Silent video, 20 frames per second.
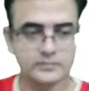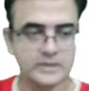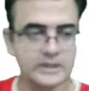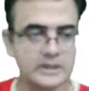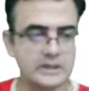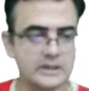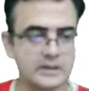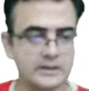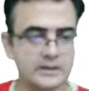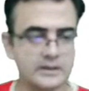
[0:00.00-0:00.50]

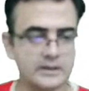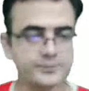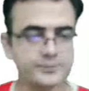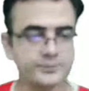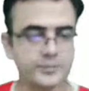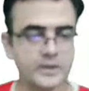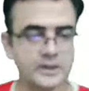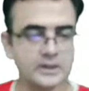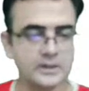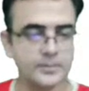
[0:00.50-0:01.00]
here
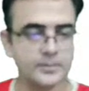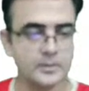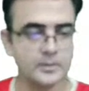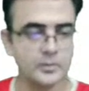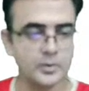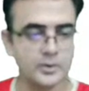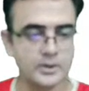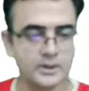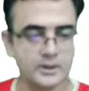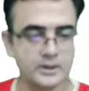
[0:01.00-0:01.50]
the
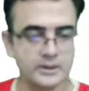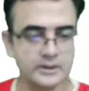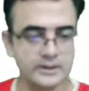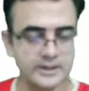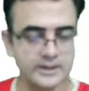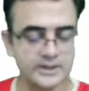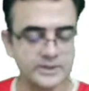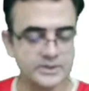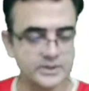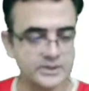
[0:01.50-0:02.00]
promoter
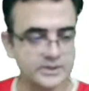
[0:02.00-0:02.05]
clearance